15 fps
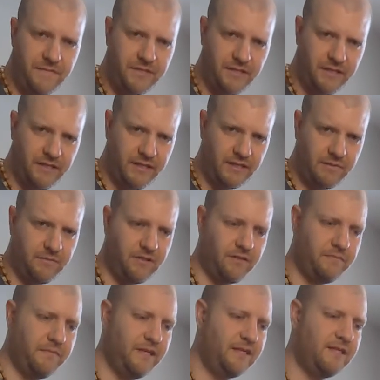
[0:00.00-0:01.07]
So you need to be able to
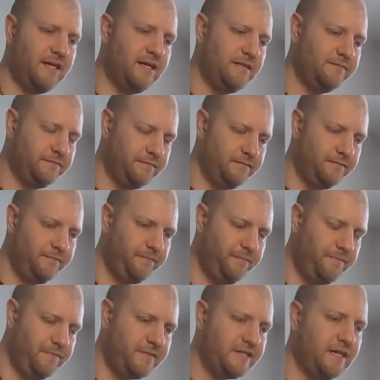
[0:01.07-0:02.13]
make that
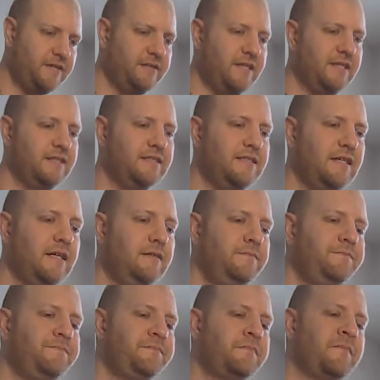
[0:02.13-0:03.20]
sound nice there.
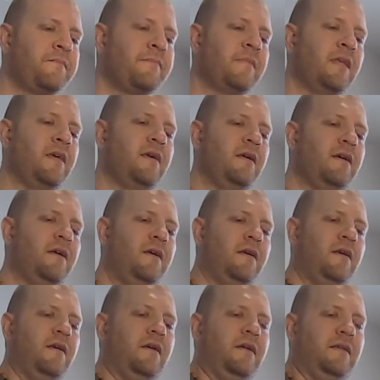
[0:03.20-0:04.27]

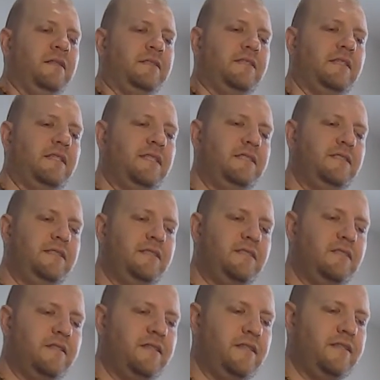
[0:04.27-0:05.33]
So let's
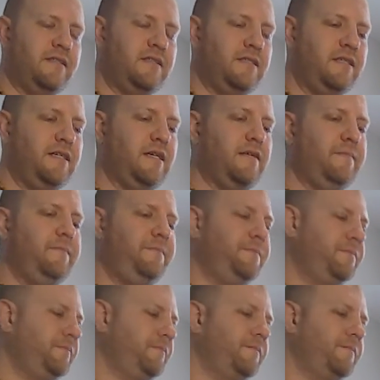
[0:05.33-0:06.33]
just look at this again.